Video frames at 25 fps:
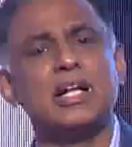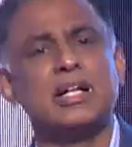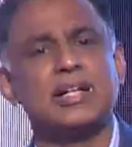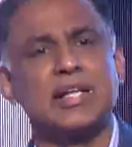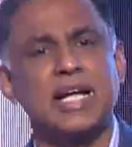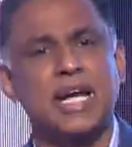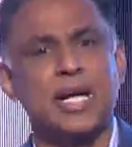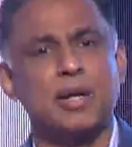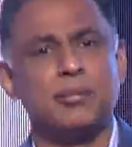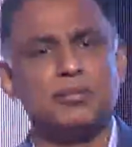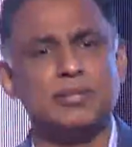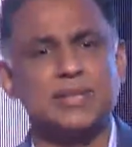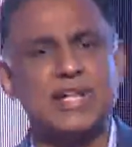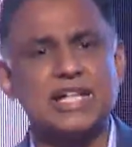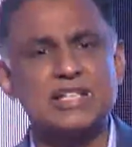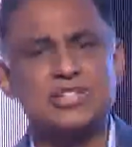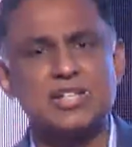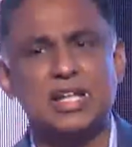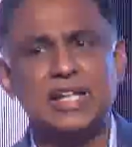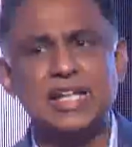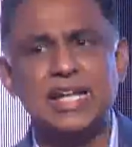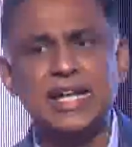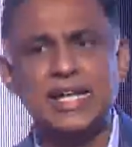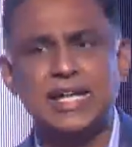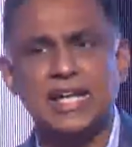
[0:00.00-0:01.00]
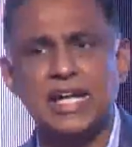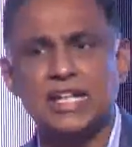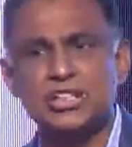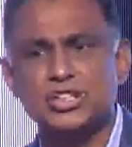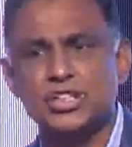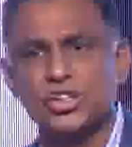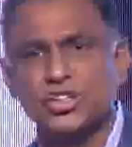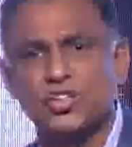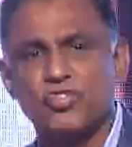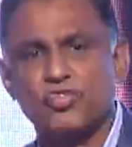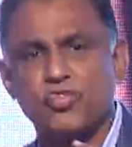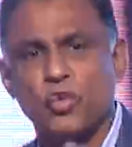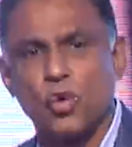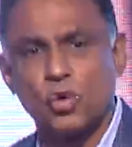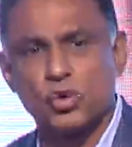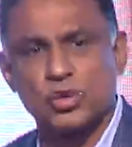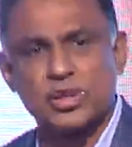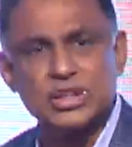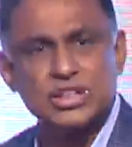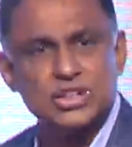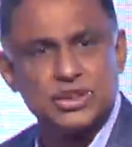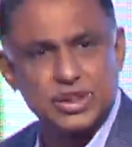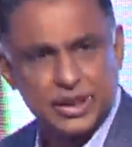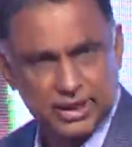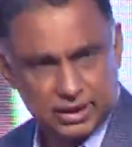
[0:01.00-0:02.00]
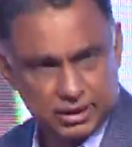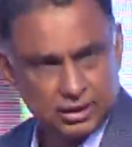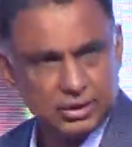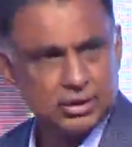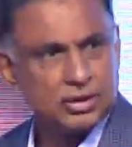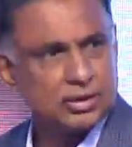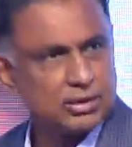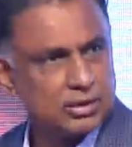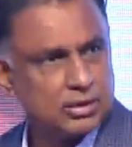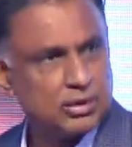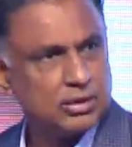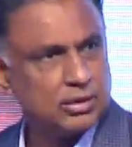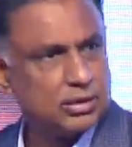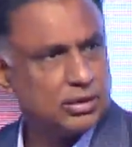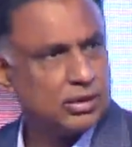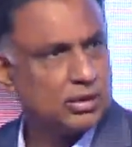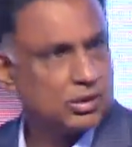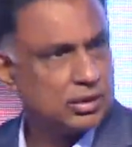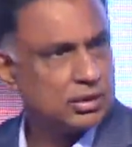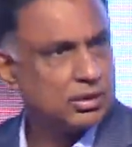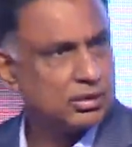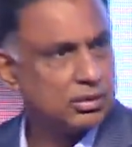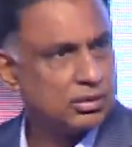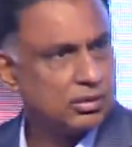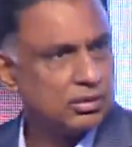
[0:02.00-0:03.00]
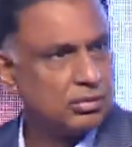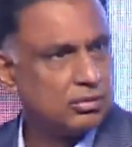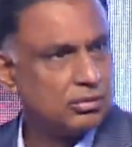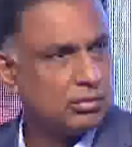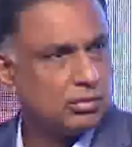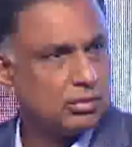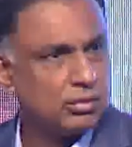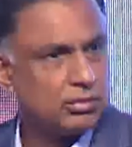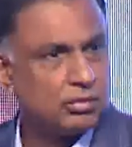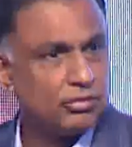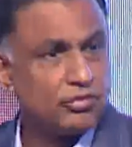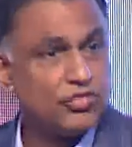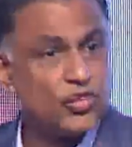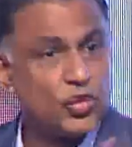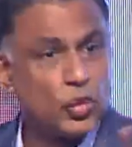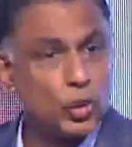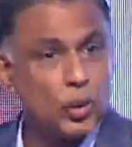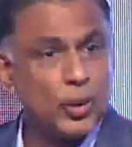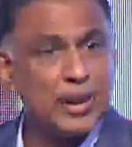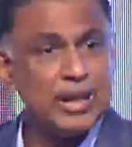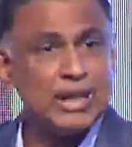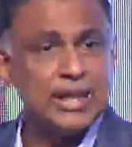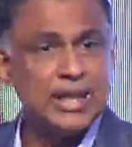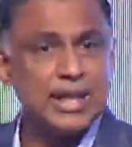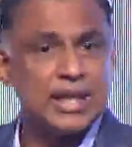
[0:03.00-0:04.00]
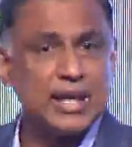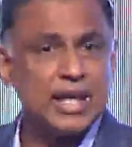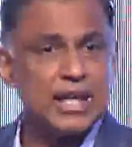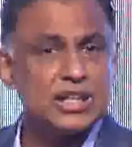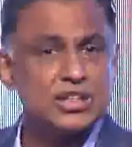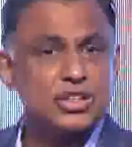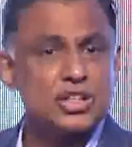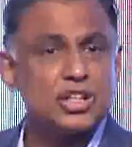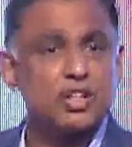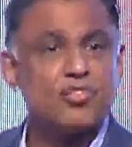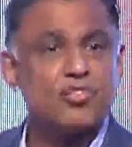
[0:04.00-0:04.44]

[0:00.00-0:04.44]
time, there's a leakage in the 4th engine. Fuel leakage in the